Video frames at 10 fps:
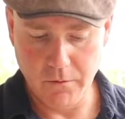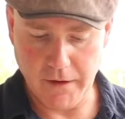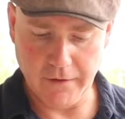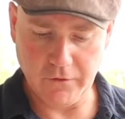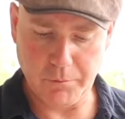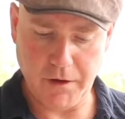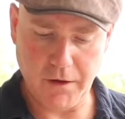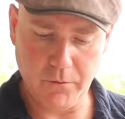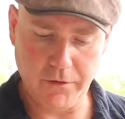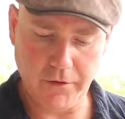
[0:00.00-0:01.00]
We had this
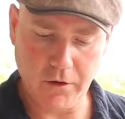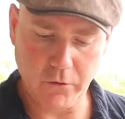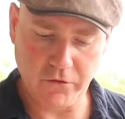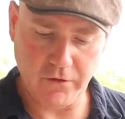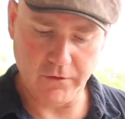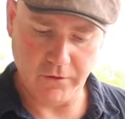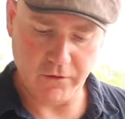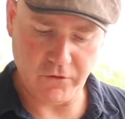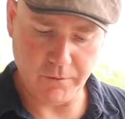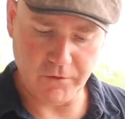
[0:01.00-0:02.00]
paired with a goat cheese and a sheep